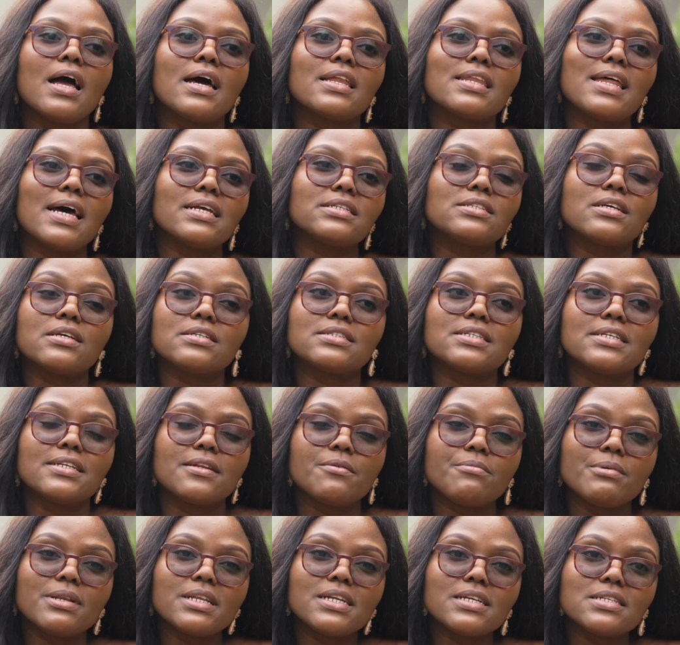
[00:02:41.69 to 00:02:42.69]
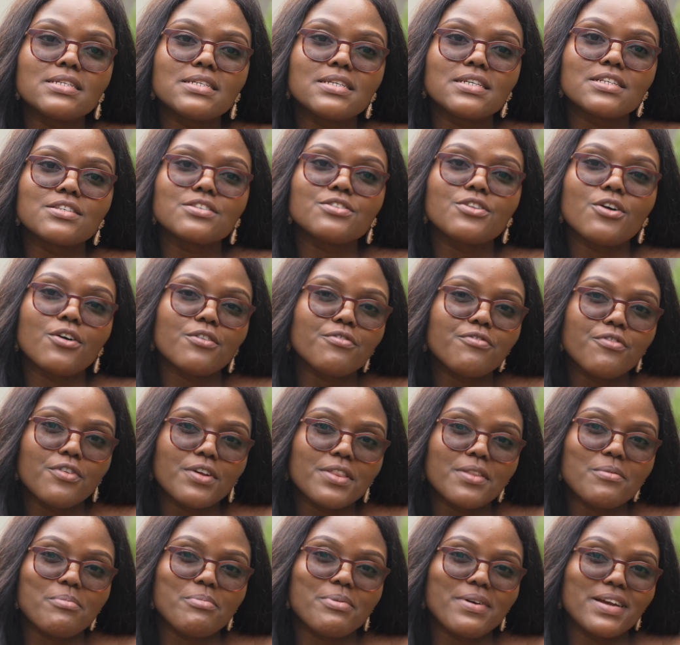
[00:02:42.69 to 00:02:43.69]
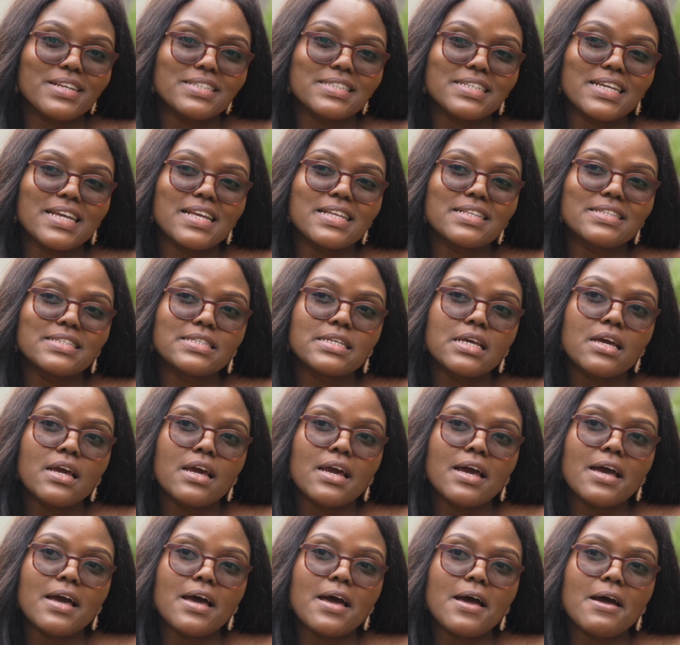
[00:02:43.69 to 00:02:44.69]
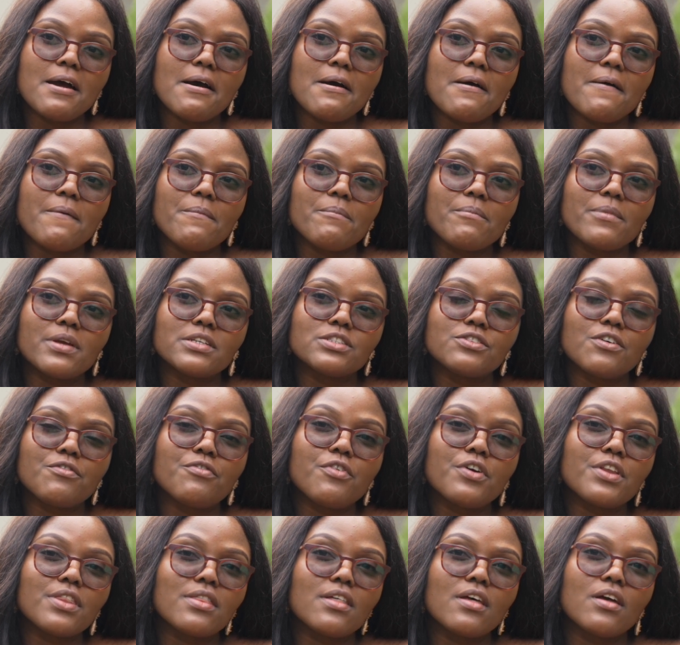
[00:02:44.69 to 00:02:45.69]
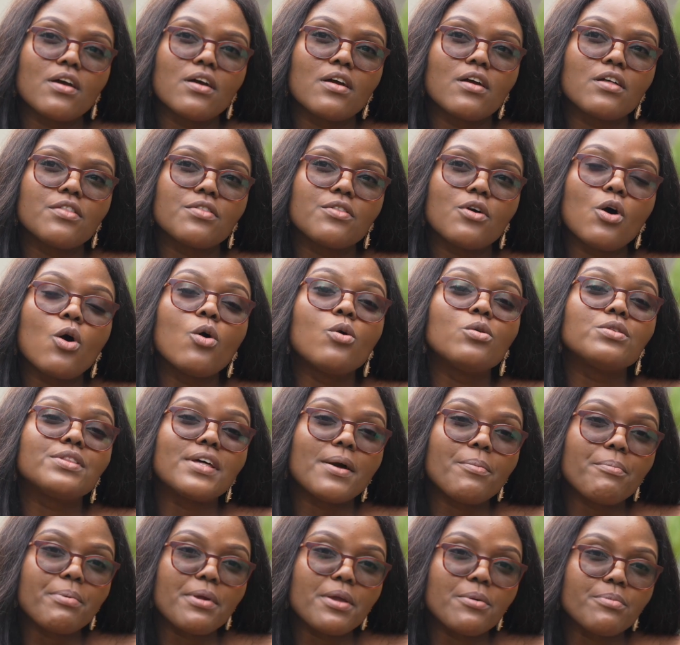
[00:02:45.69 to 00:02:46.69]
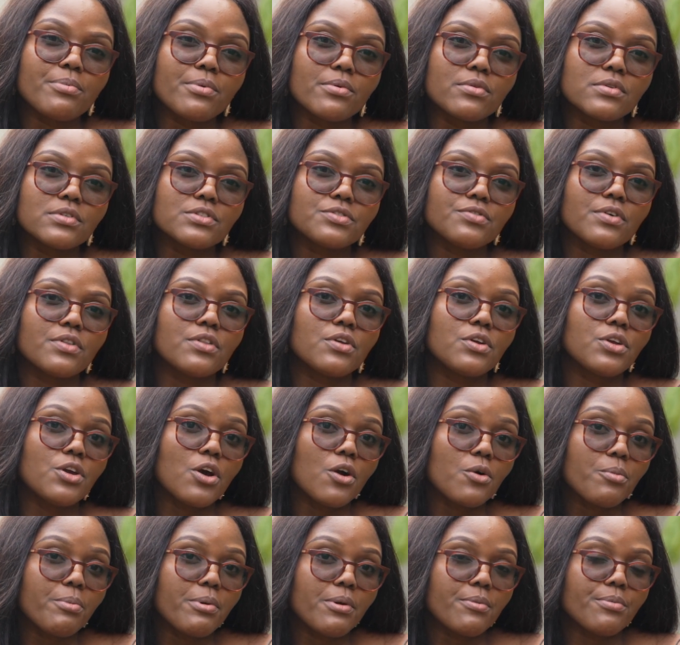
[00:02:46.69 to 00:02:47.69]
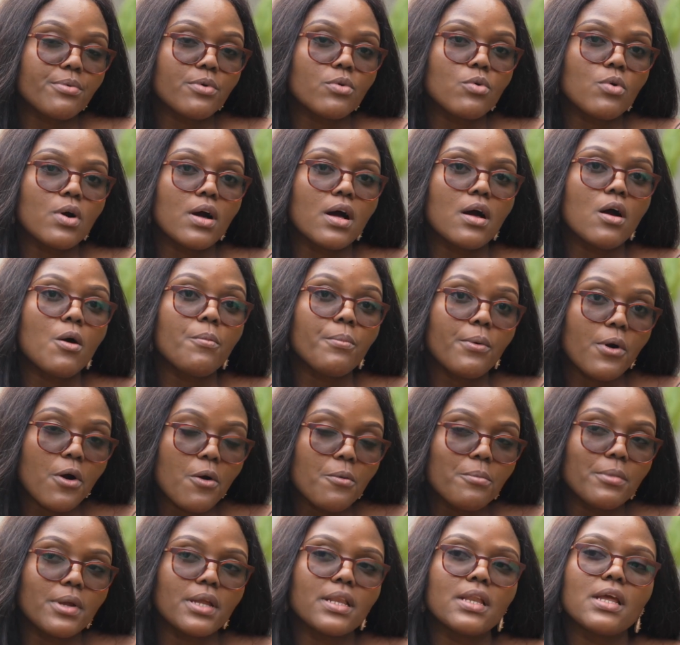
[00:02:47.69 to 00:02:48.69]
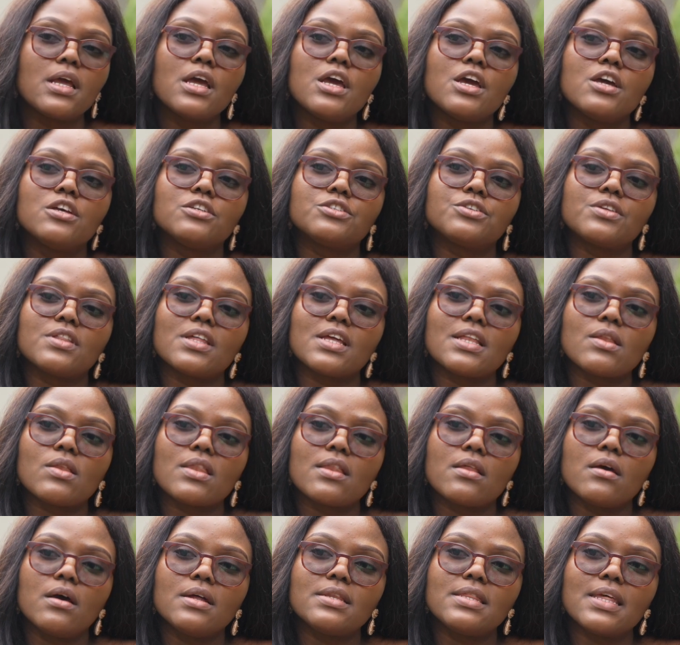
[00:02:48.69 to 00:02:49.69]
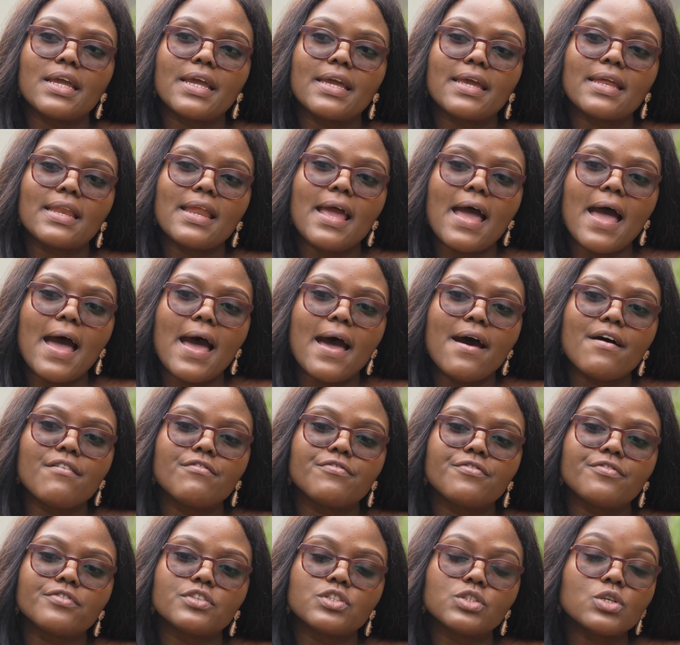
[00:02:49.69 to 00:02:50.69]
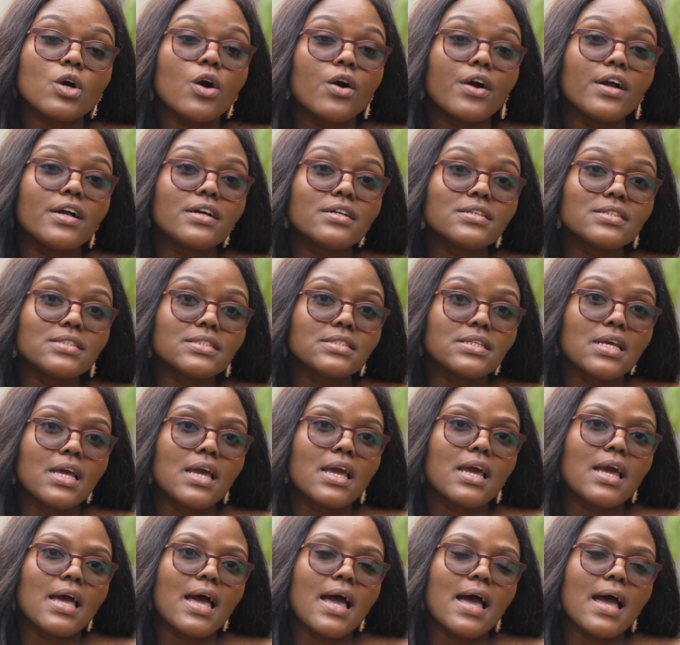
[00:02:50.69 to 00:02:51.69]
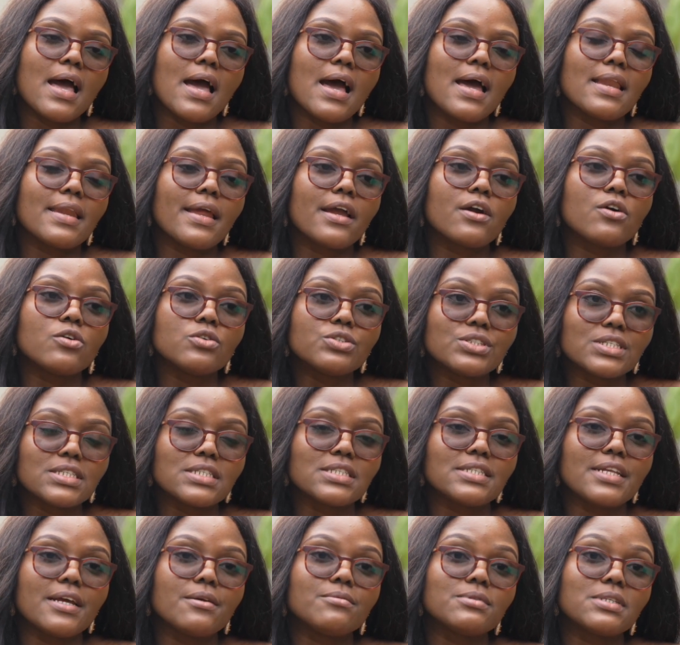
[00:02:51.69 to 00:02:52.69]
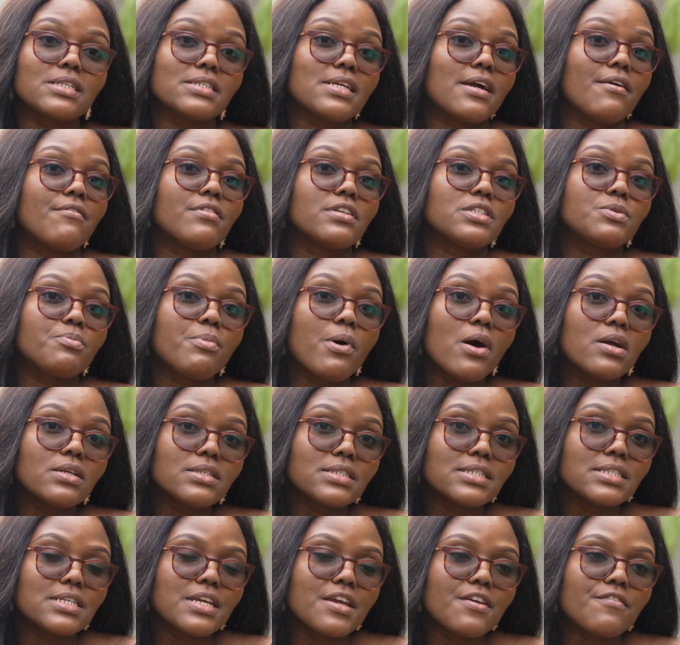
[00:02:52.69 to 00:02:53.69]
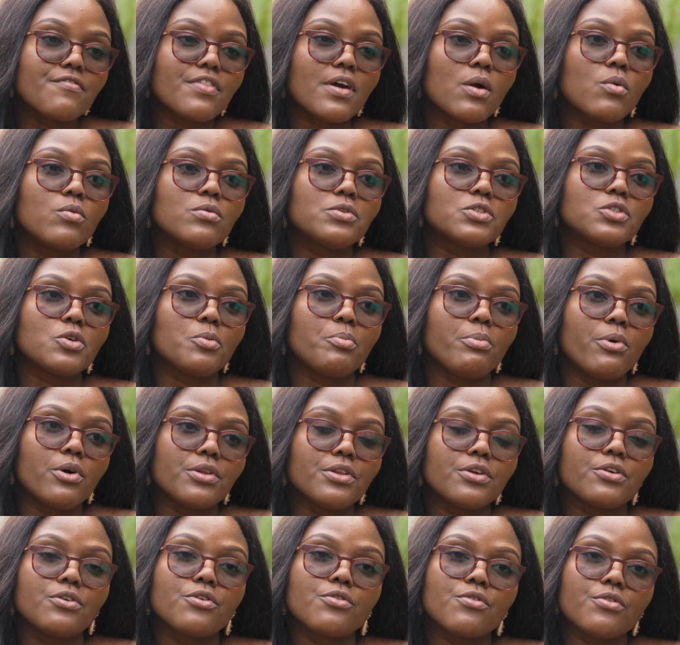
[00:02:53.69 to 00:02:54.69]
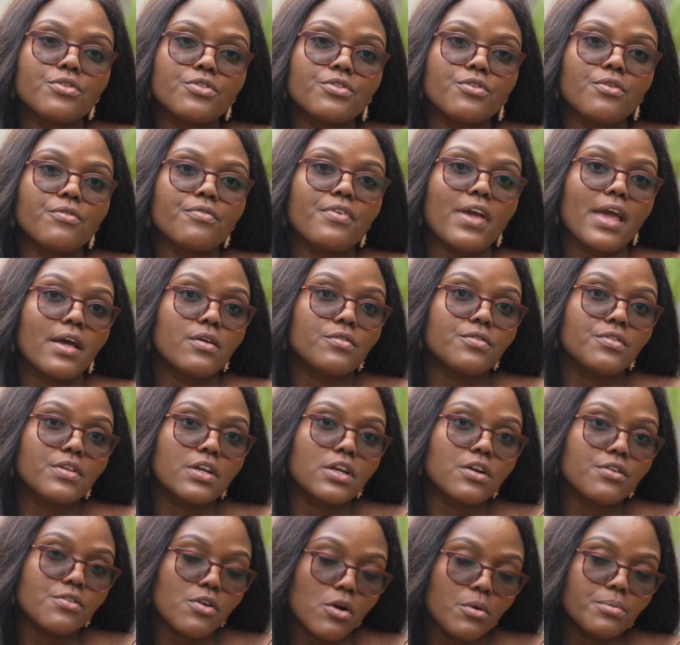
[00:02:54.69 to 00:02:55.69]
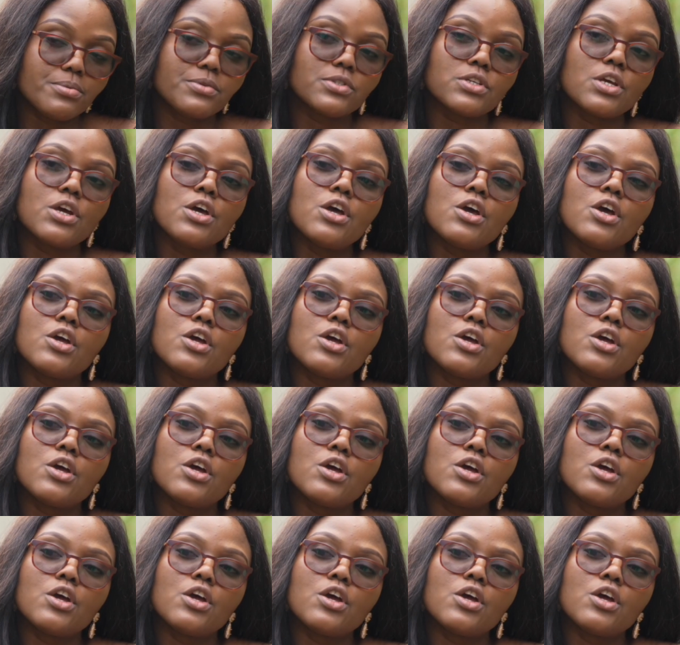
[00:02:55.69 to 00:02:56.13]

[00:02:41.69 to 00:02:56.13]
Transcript: That sustainability is not for the present, it's not for the older people, it's for the young people who are upcoming, so that they can have soils and ecosystems that are responsive, that will support the growth of healthy crops.